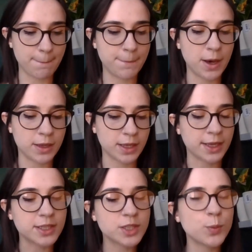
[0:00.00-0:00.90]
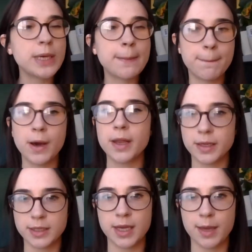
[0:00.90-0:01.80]
but like a sweet
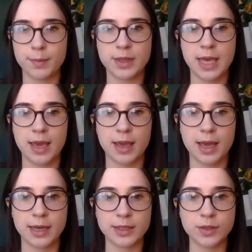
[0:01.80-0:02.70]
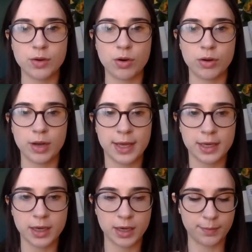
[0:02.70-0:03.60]
bun type thing, and it's got
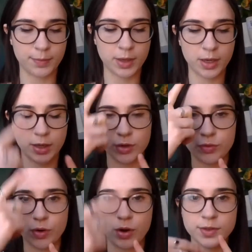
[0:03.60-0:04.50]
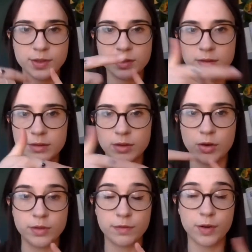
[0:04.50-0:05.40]
like a cross
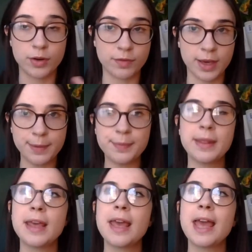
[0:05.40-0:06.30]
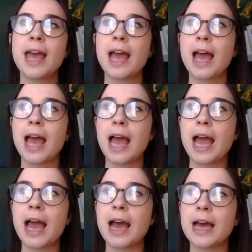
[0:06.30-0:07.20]
on the front of it,
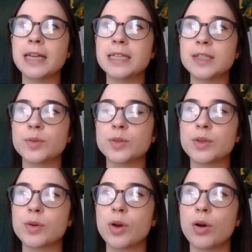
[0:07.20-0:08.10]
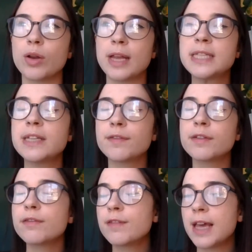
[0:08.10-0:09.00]
and it's also got like
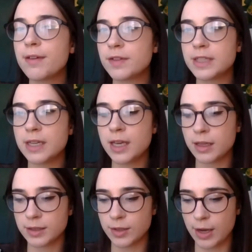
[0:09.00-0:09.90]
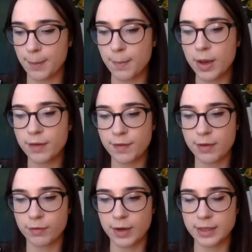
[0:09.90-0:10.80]
different flavors in it. So like my
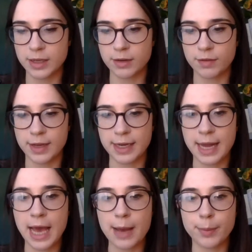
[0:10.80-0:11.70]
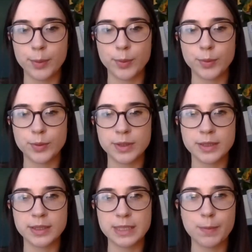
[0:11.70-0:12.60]
favorite is kind of like an apple
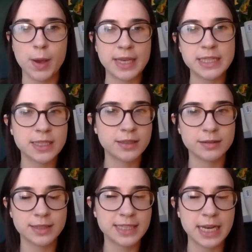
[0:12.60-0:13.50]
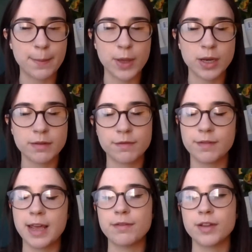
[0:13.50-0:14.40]
spiced cinnamon
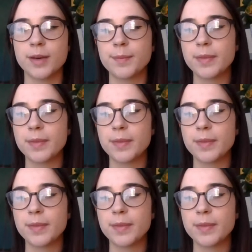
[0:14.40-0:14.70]
flavor,